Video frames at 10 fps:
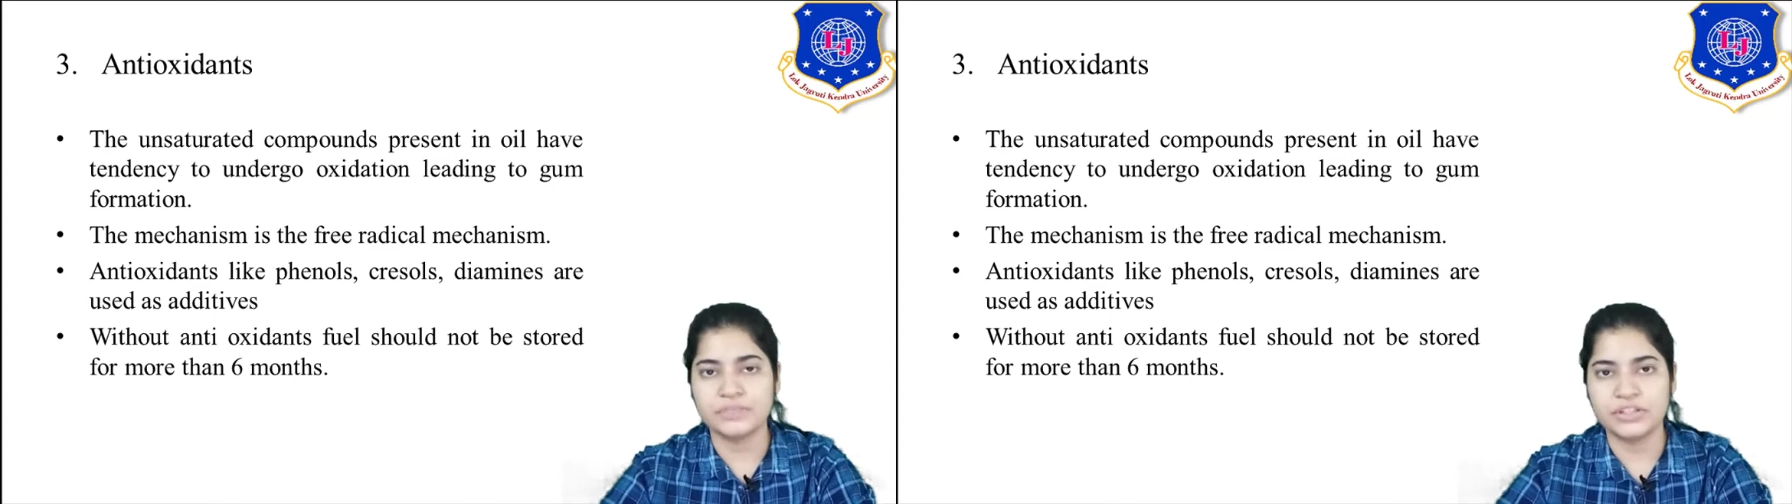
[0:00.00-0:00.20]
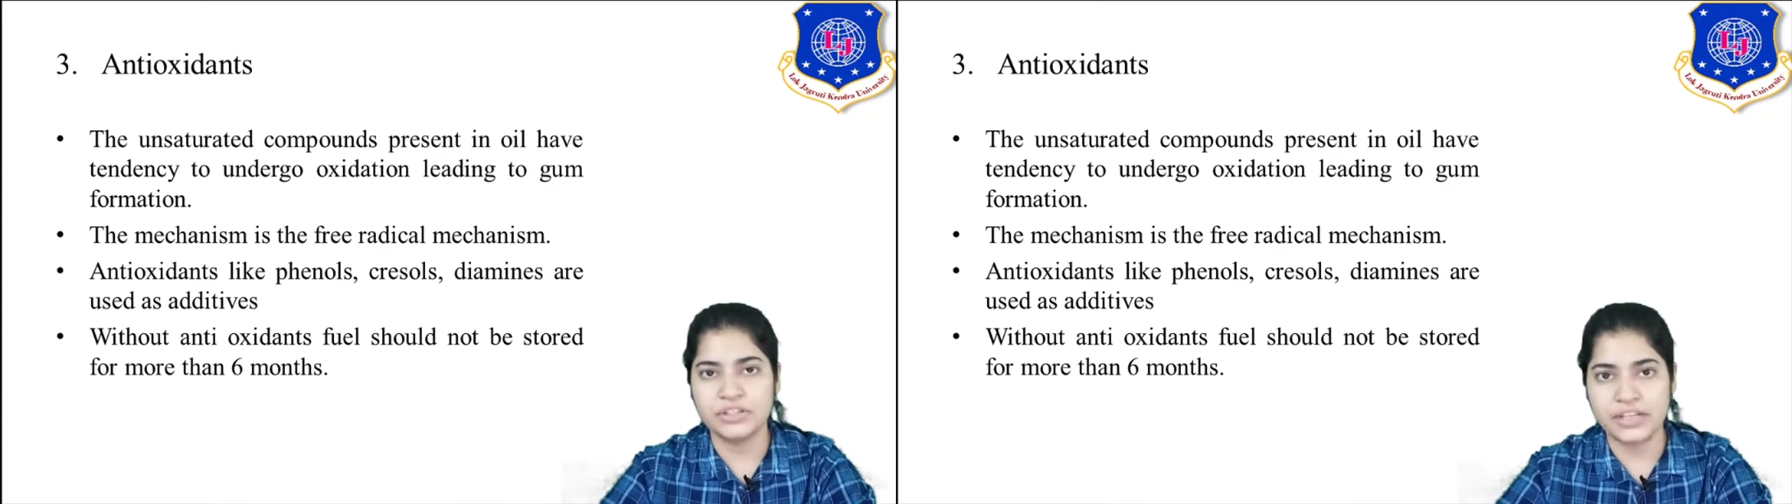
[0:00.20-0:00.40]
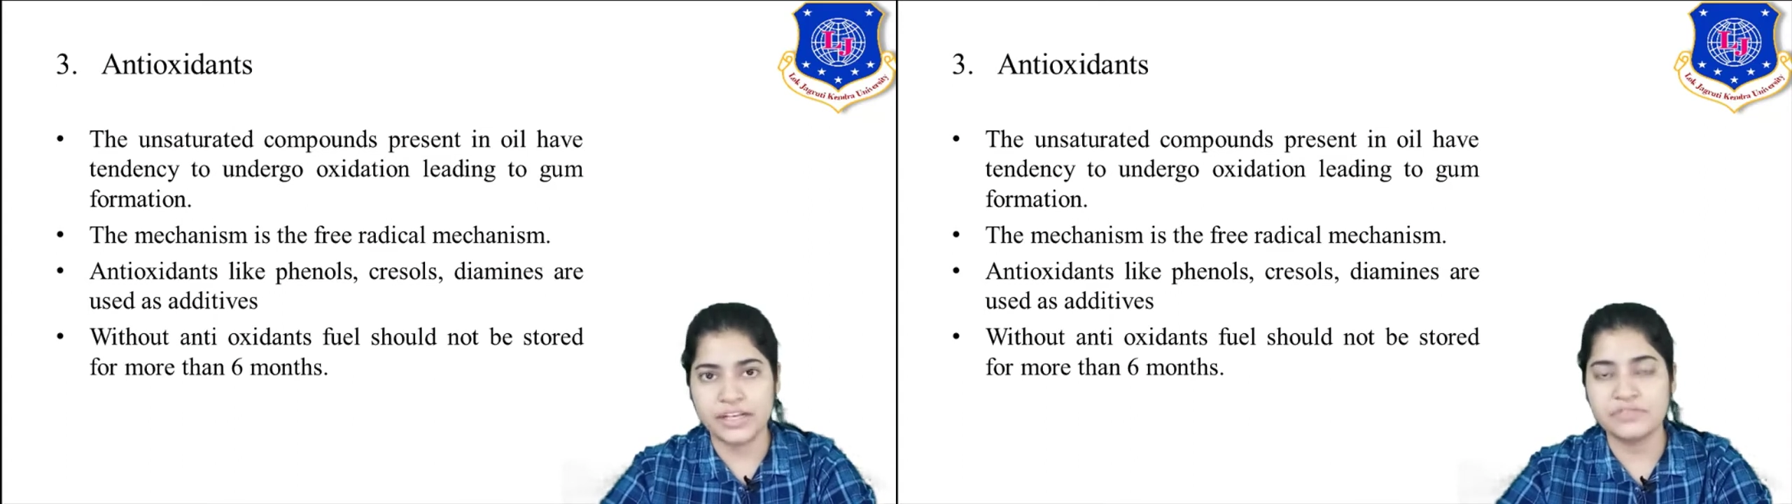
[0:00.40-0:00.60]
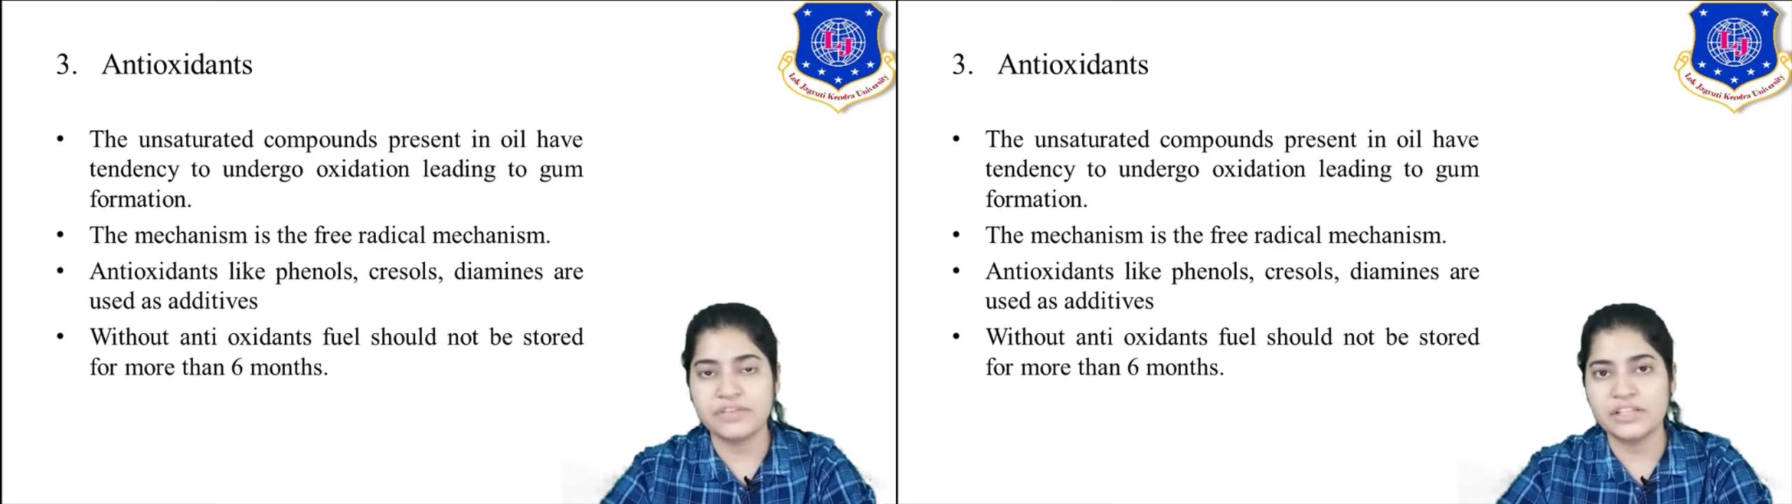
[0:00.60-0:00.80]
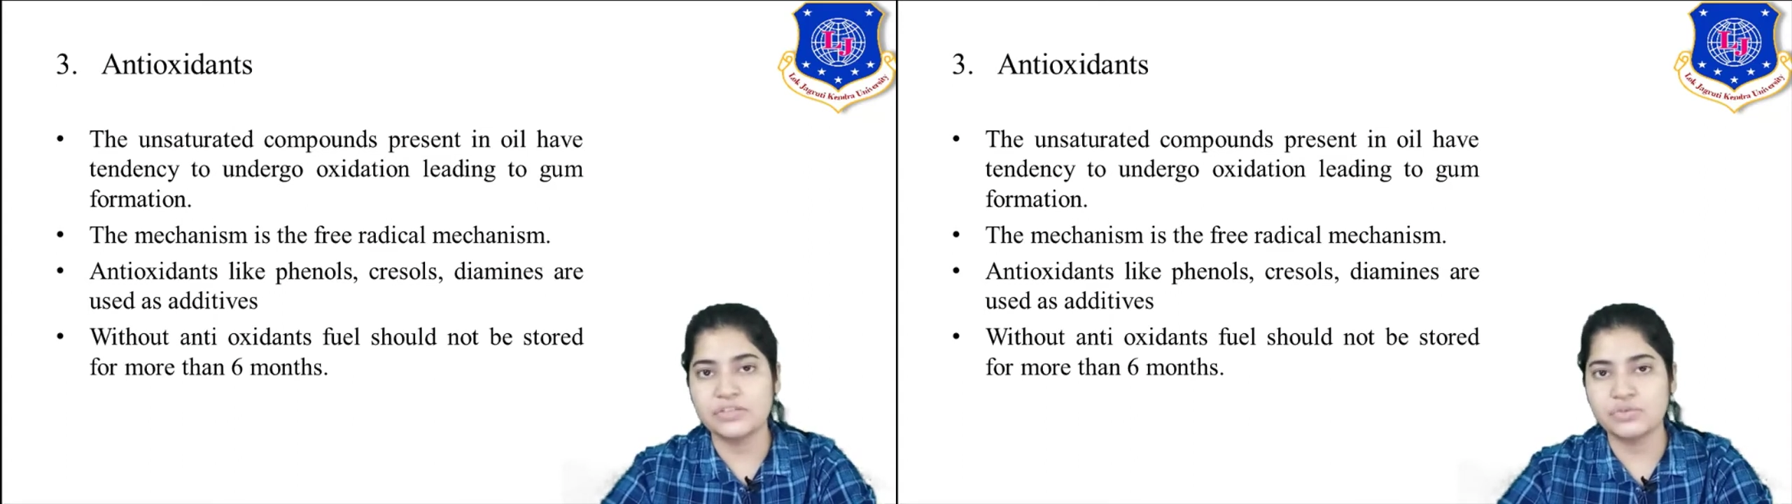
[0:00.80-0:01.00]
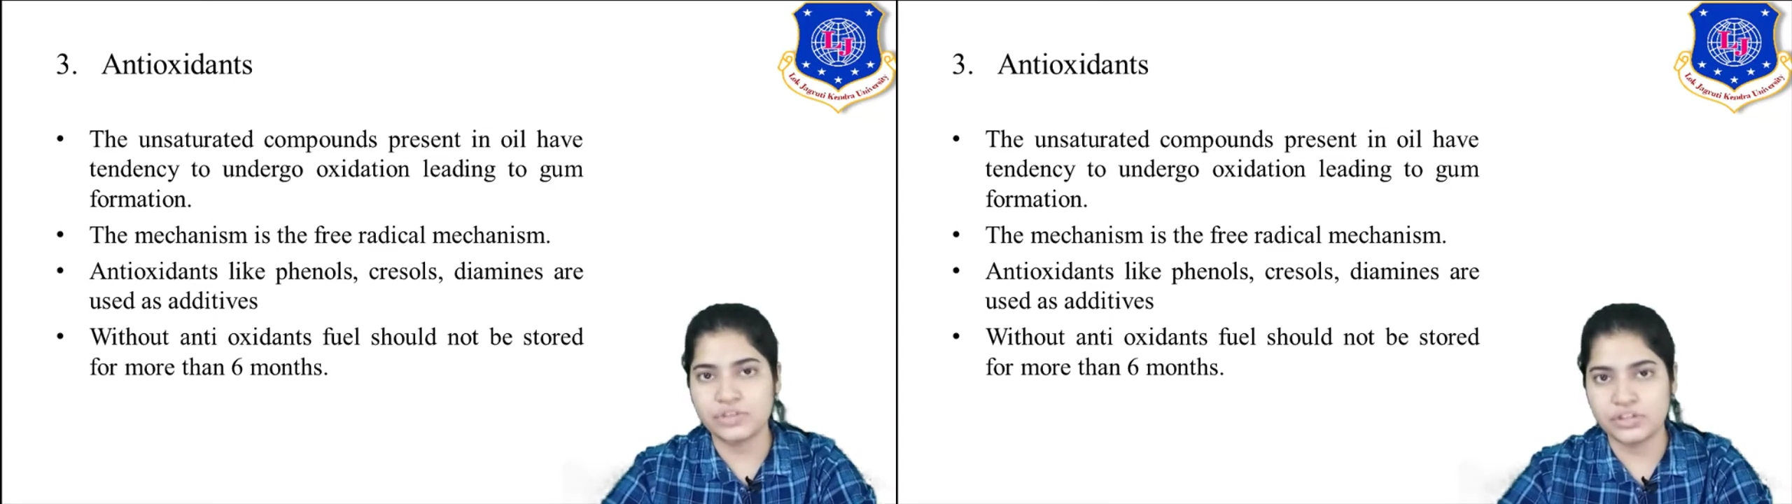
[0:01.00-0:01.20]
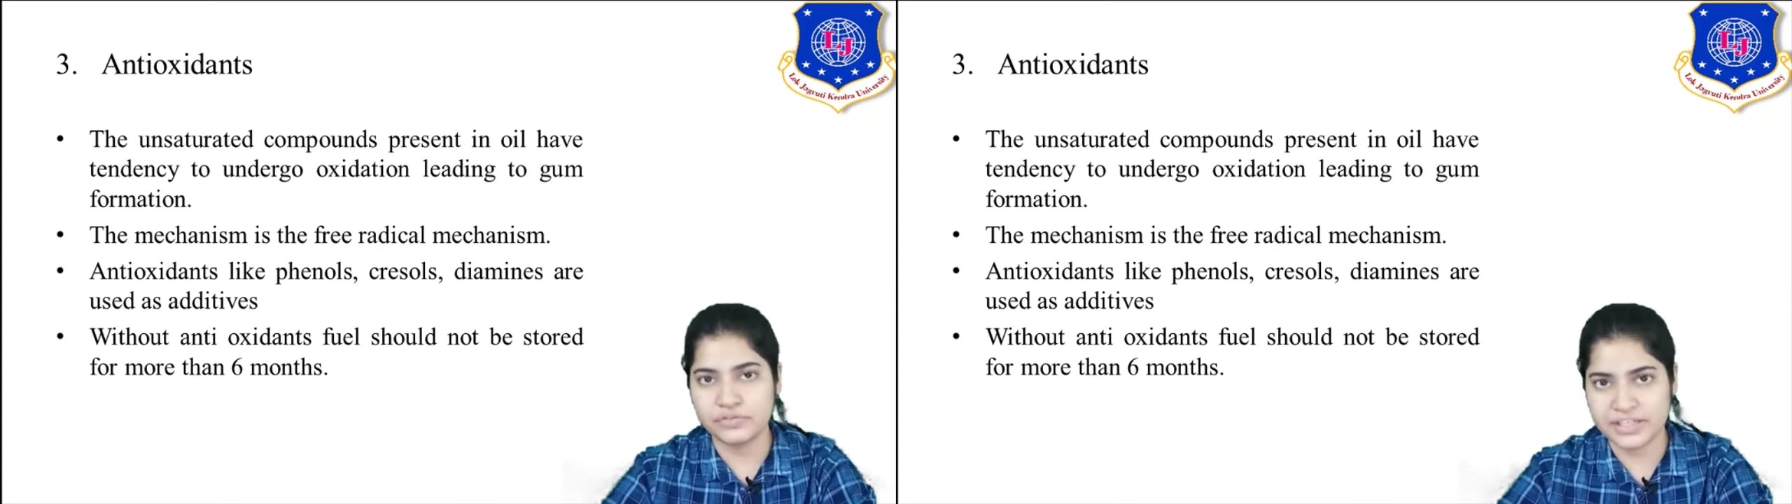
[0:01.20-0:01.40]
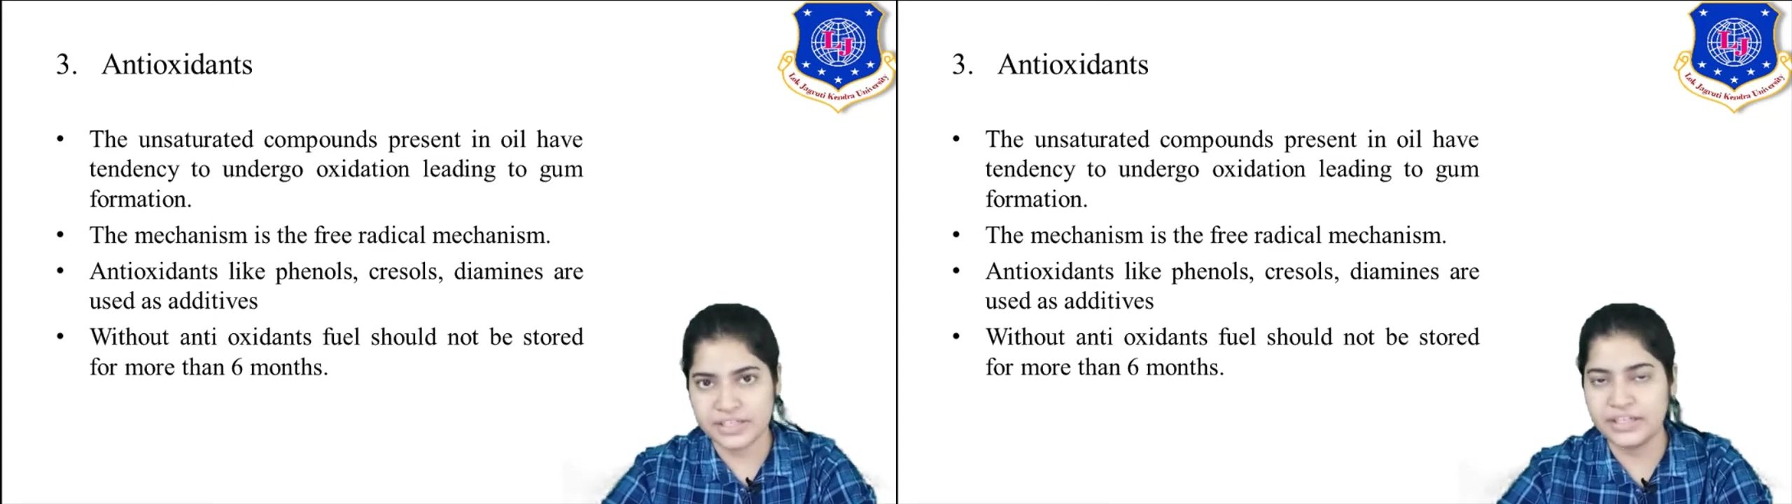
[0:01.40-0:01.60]
There is very storage
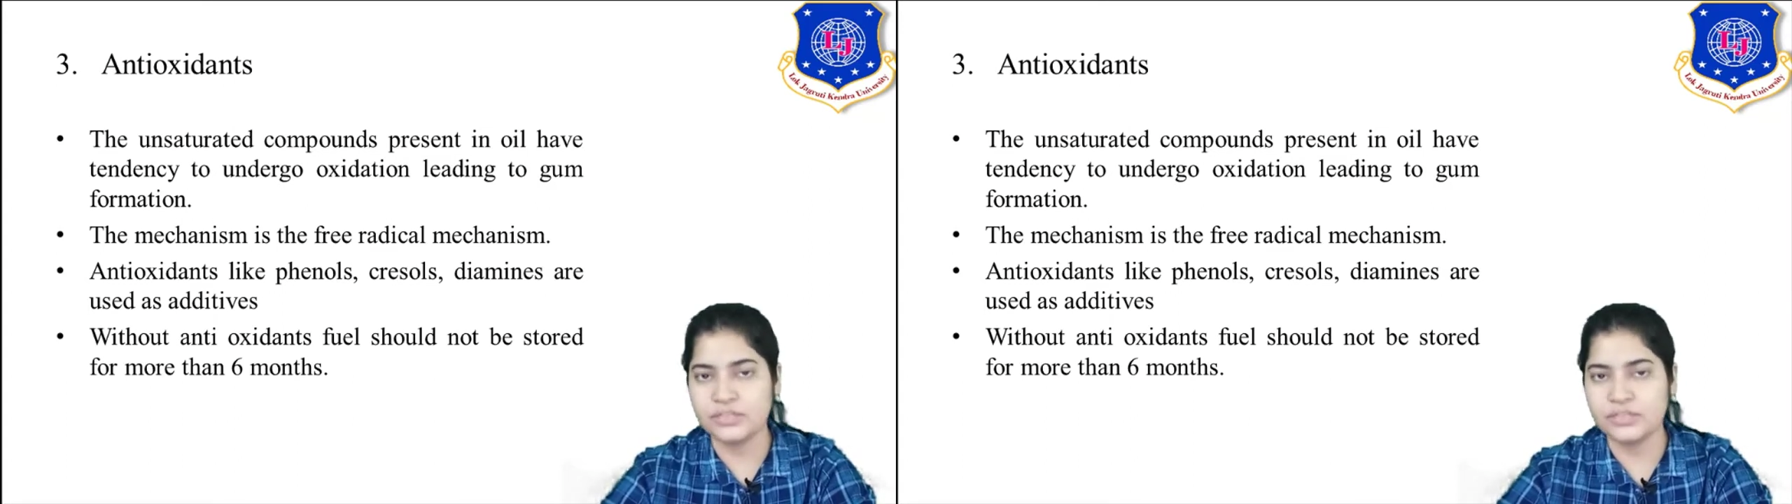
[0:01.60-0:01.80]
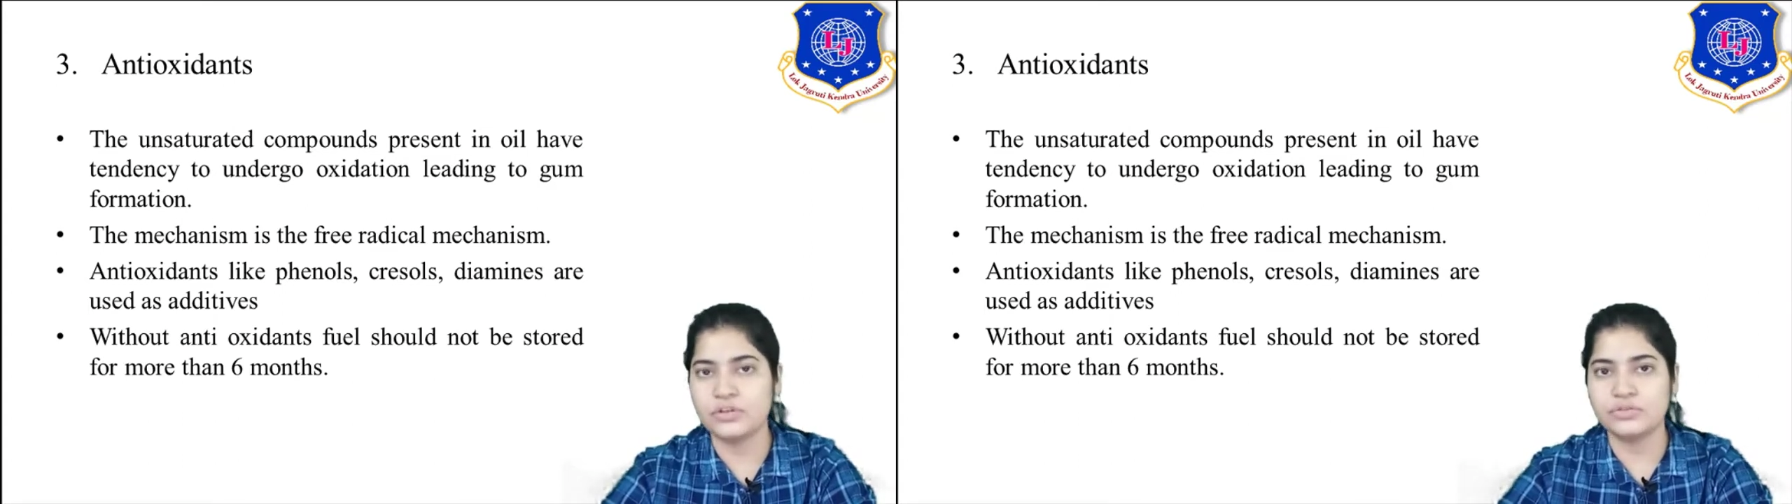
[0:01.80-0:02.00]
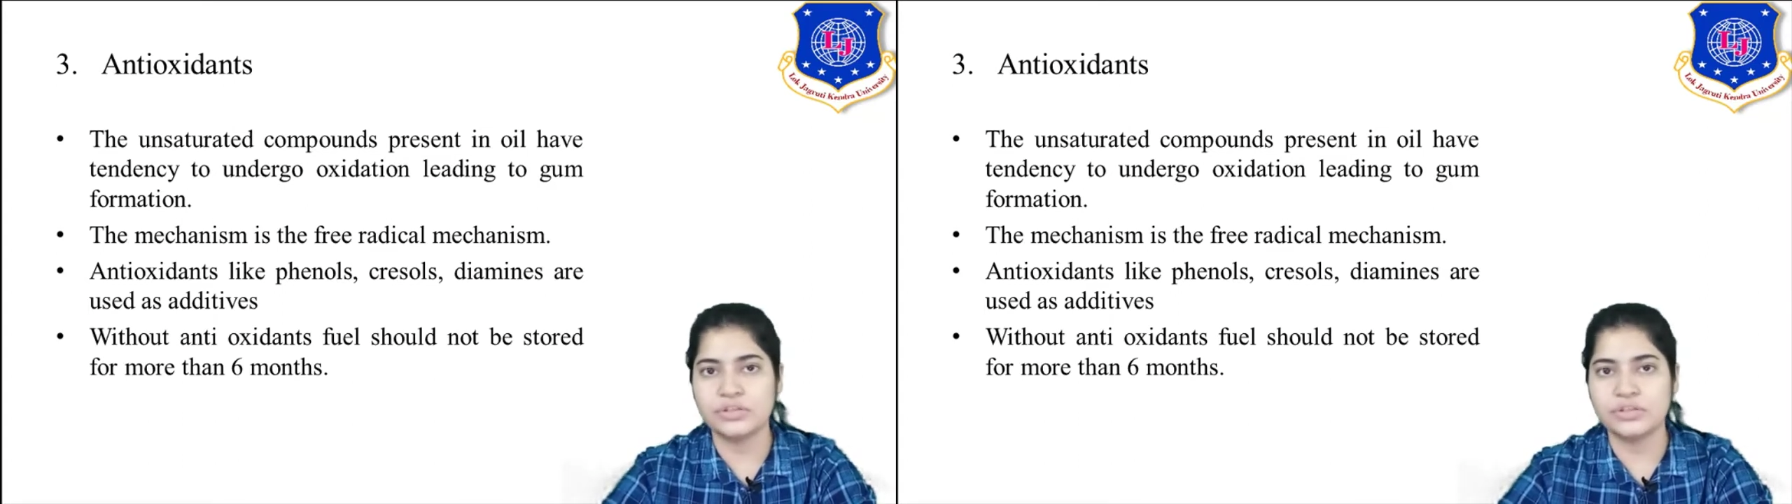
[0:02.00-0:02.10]
facilities also